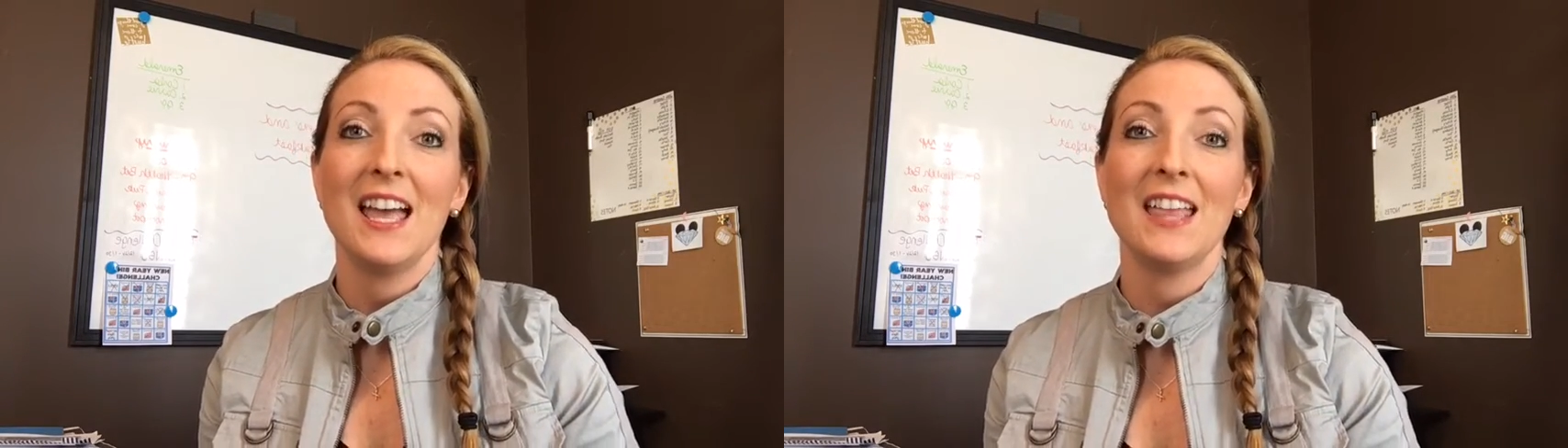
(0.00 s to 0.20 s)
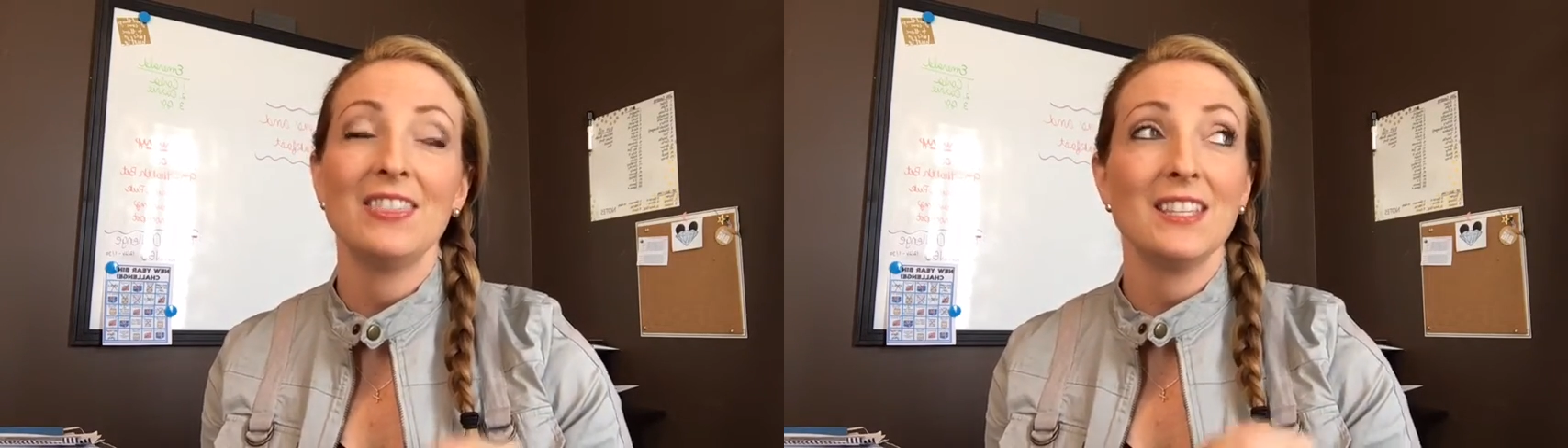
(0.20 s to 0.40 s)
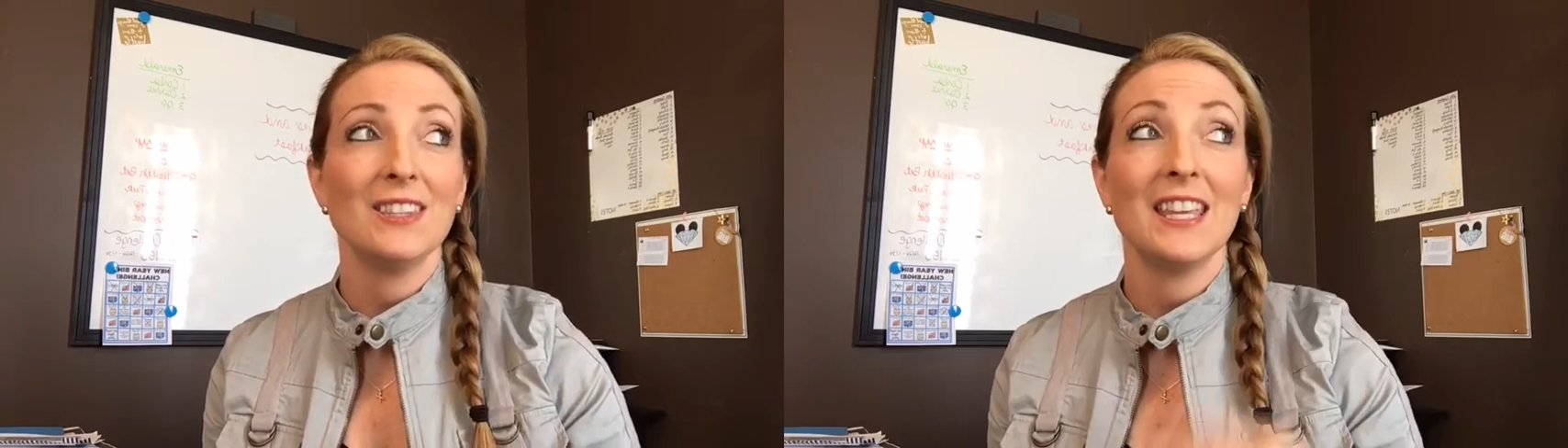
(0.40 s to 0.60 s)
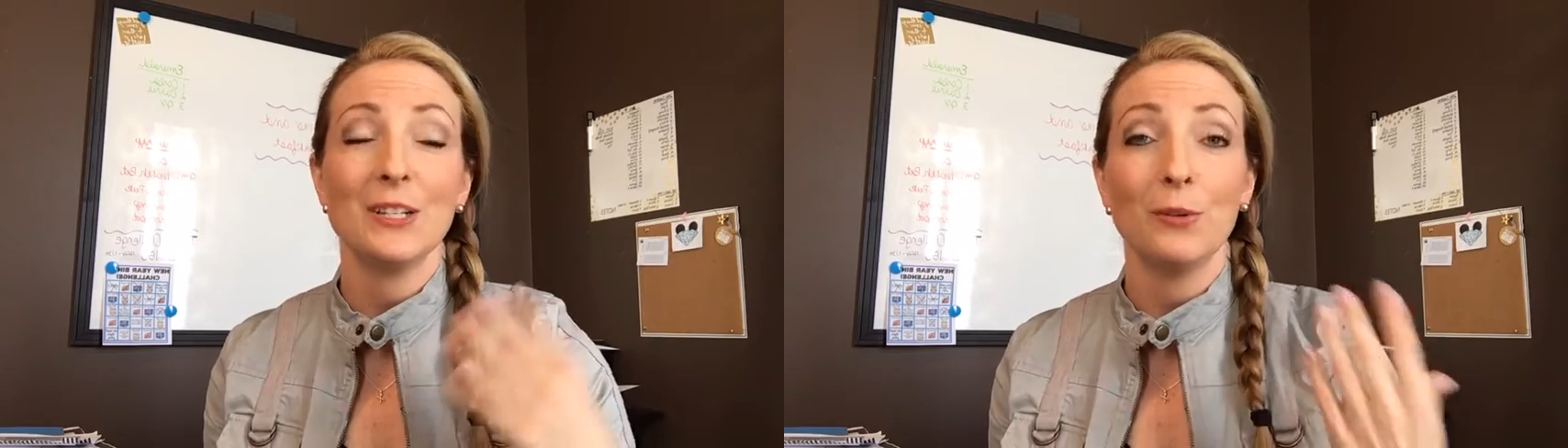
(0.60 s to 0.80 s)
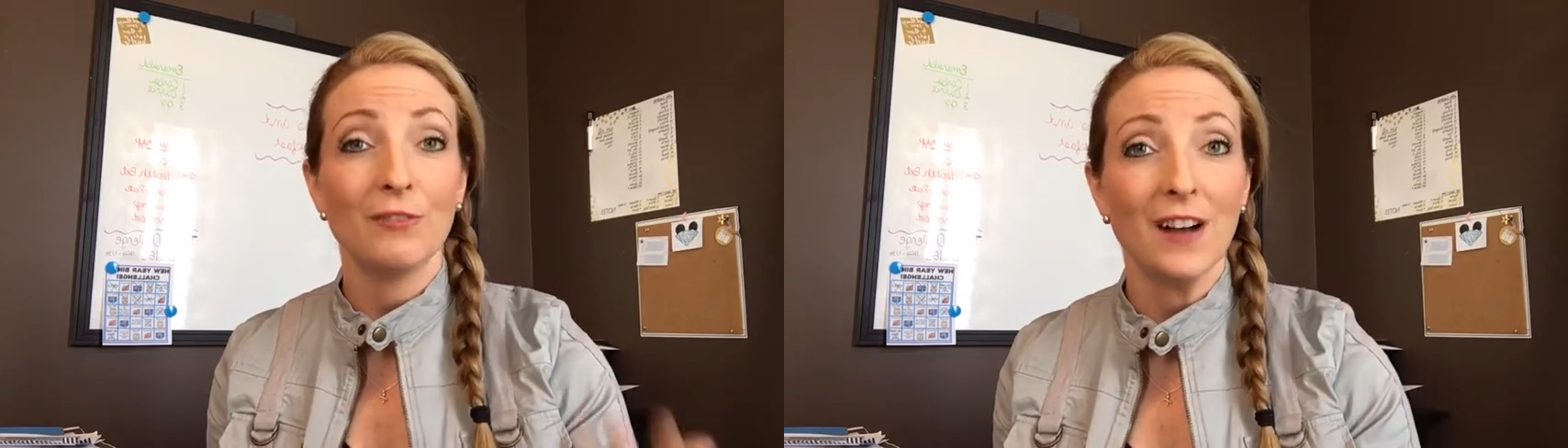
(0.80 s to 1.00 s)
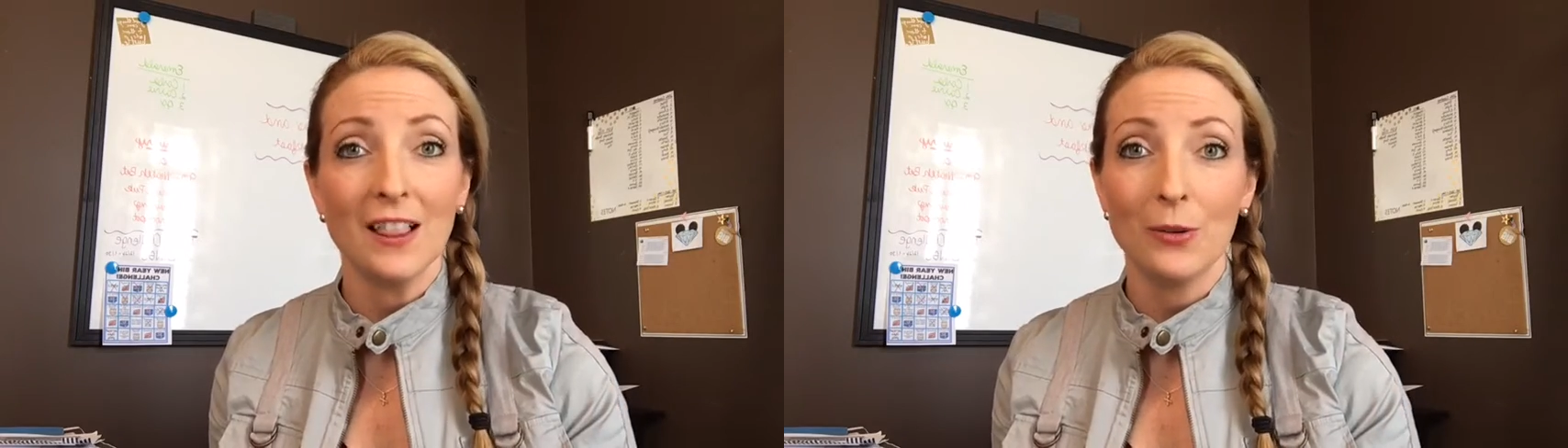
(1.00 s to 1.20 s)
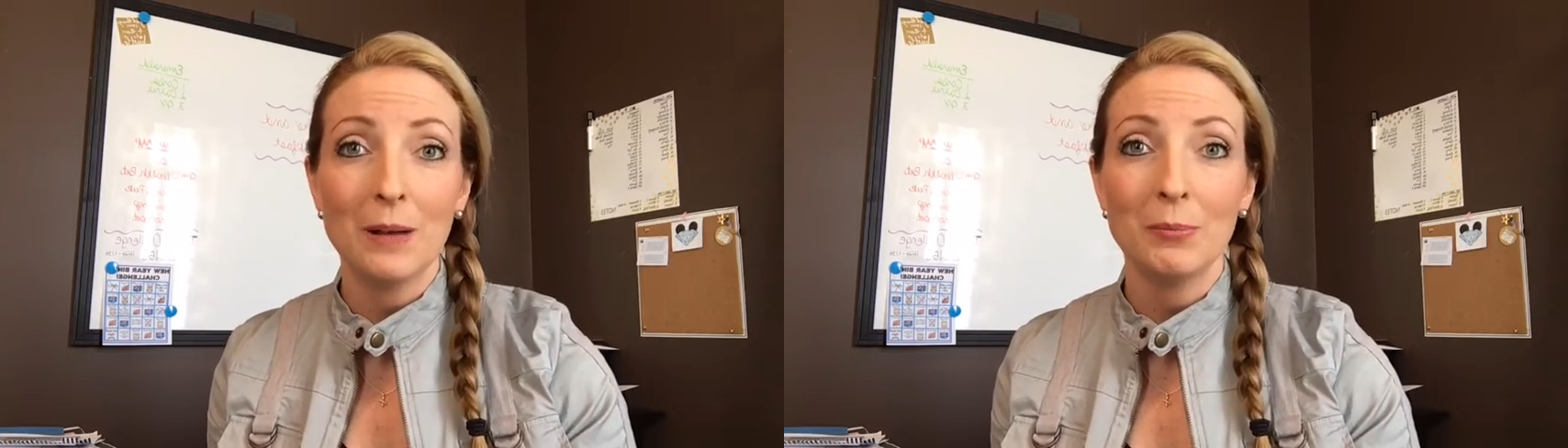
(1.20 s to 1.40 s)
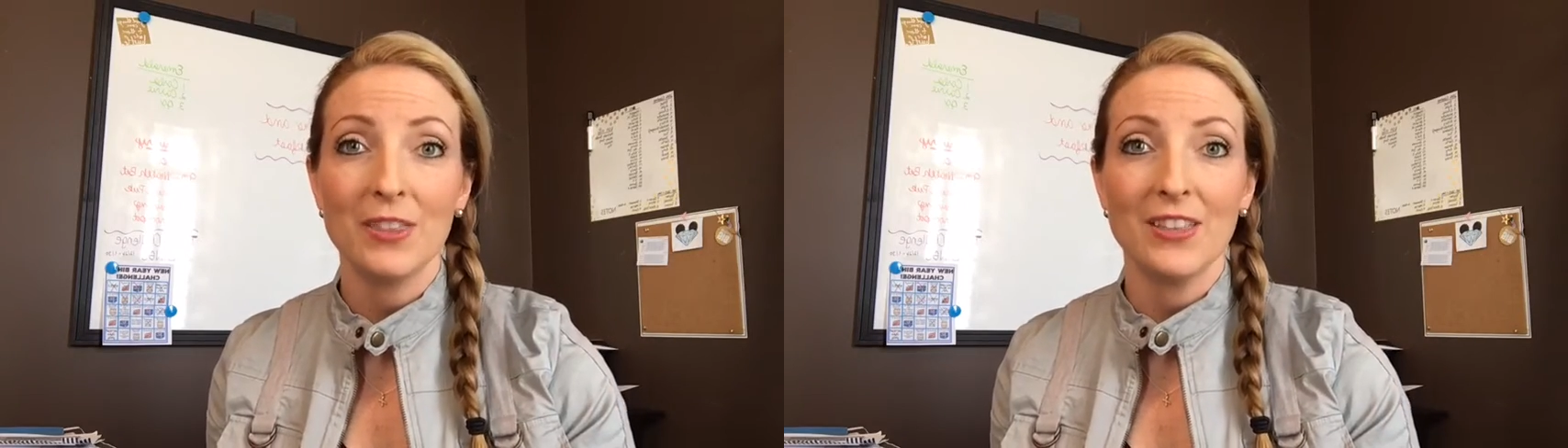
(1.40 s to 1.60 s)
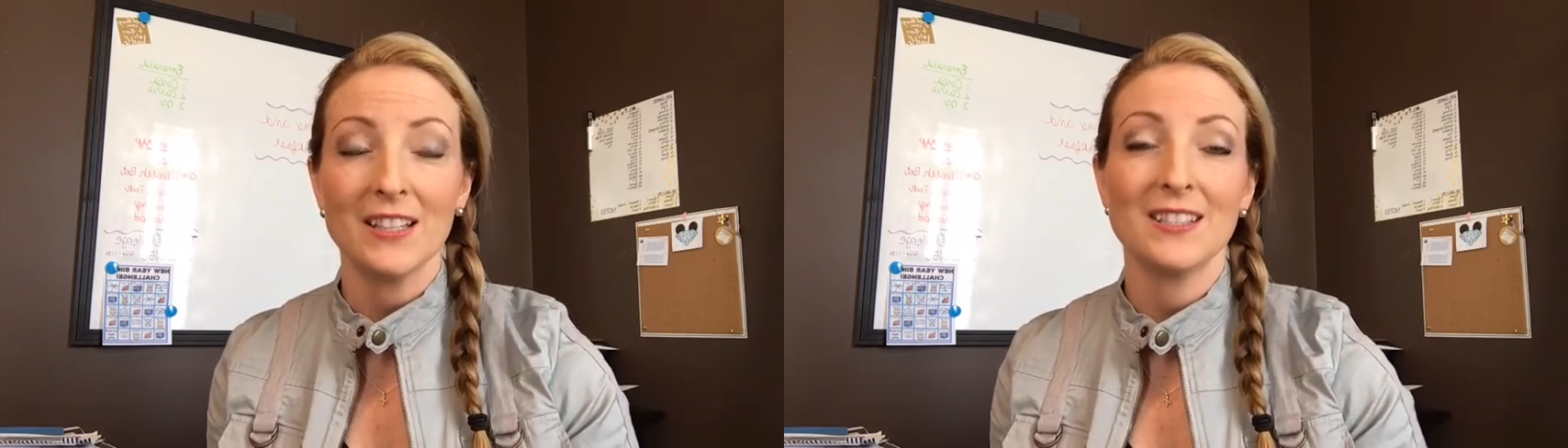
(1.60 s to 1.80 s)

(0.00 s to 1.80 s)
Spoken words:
and then they don't follow up with us.